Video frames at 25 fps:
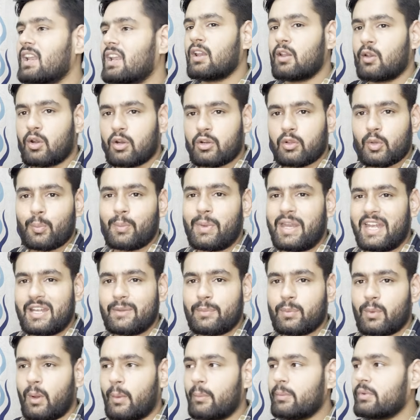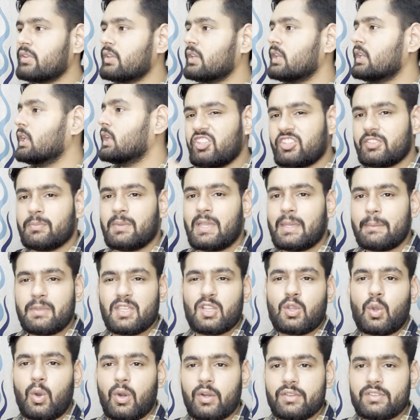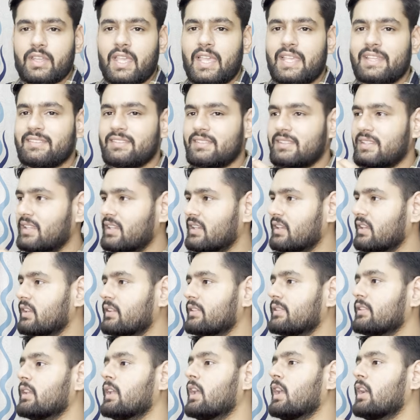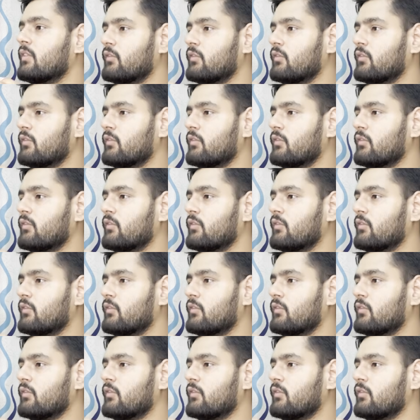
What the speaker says: lot of bad prompts which may be cause a serious